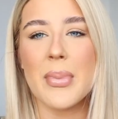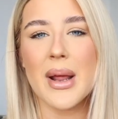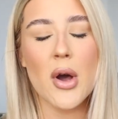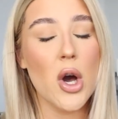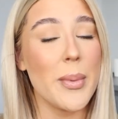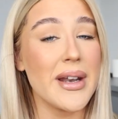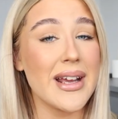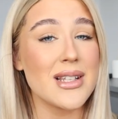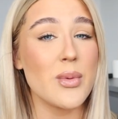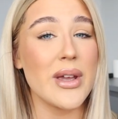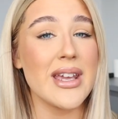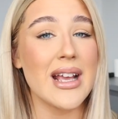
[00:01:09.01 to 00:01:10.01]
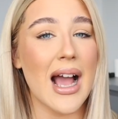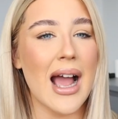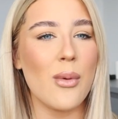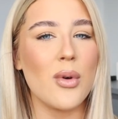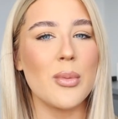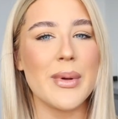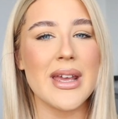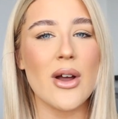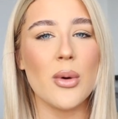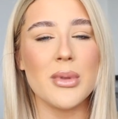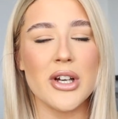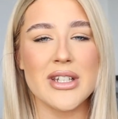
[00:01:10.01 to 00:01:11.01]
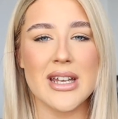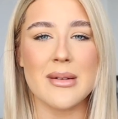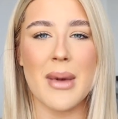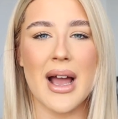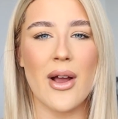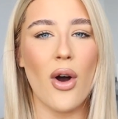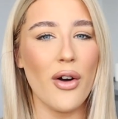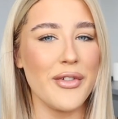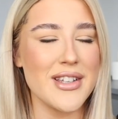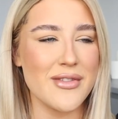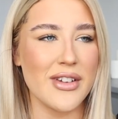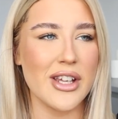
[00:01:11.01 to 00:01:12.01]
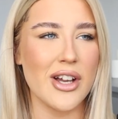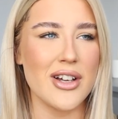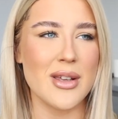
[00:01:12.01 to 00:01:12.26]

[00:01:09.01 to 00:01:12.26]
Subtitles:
But I'm hoping next week I will be uploading my office video.